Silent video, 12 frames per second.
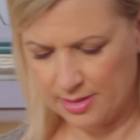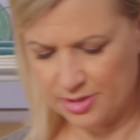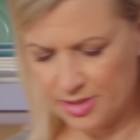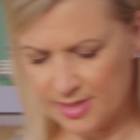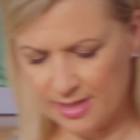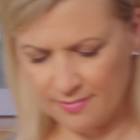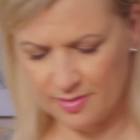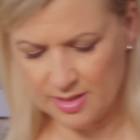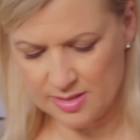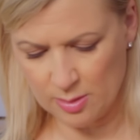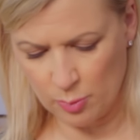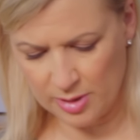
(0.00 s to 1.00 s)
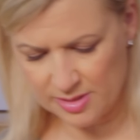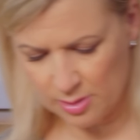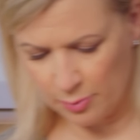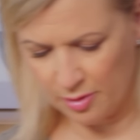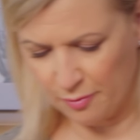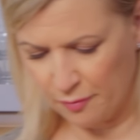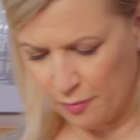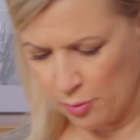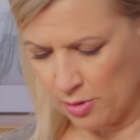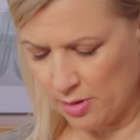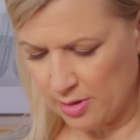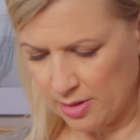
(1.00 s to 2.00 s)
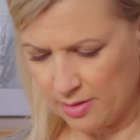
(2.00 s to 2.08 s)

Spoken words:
I just give this a whisk with a fork,